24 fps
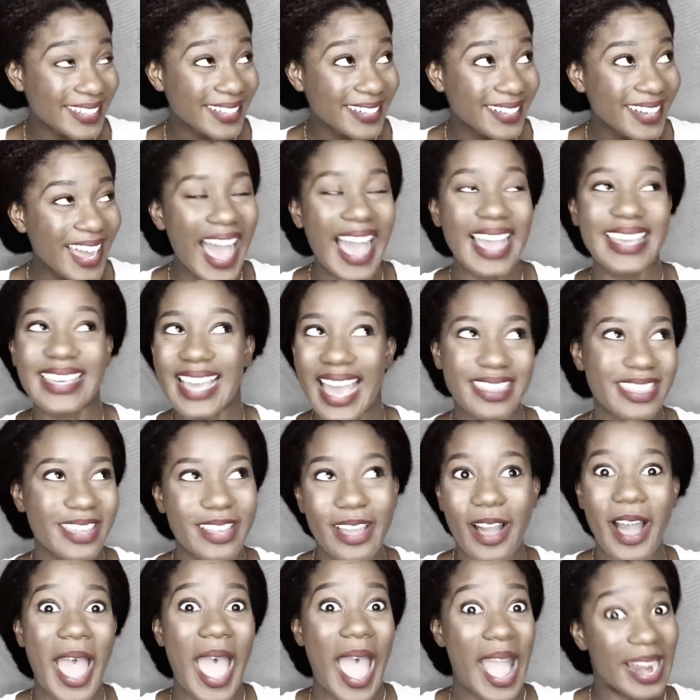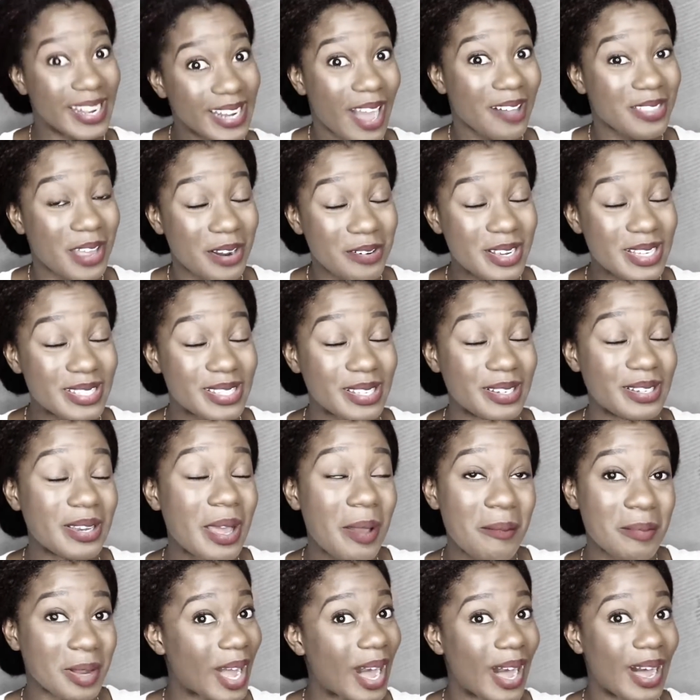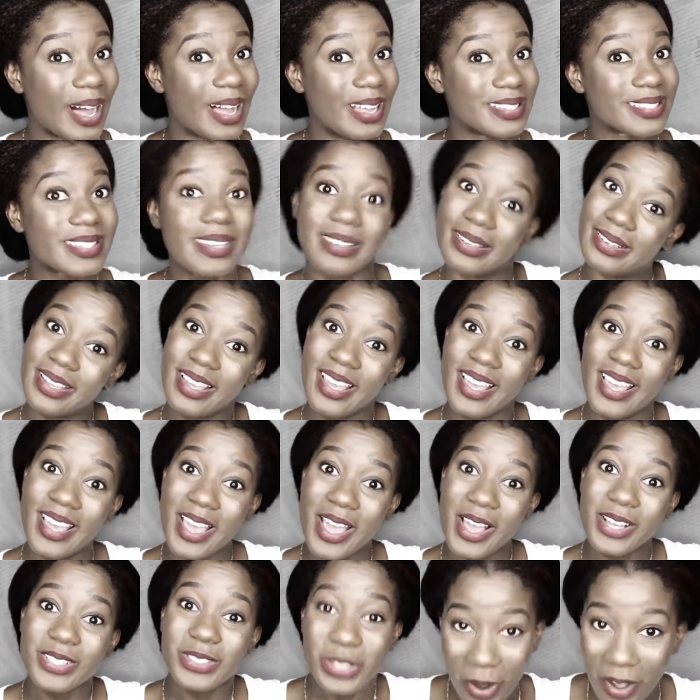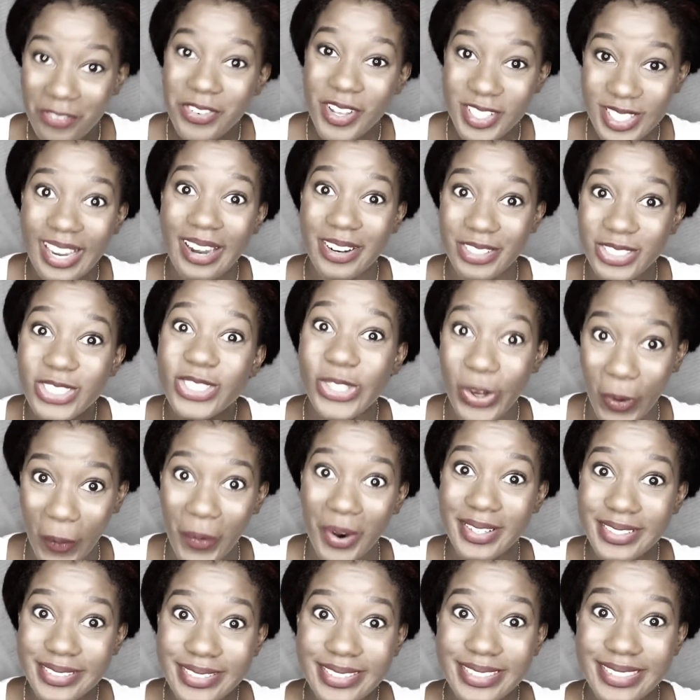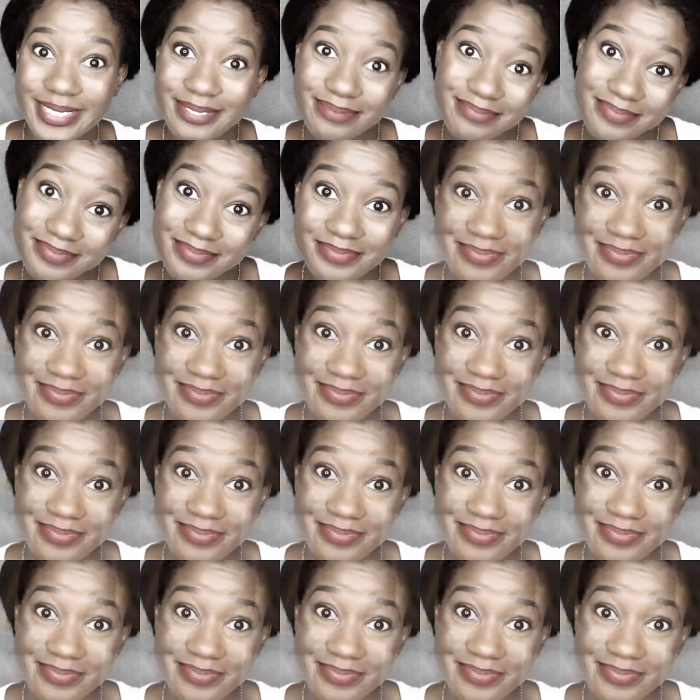And I can't think of any other reason because 2 of us hair short.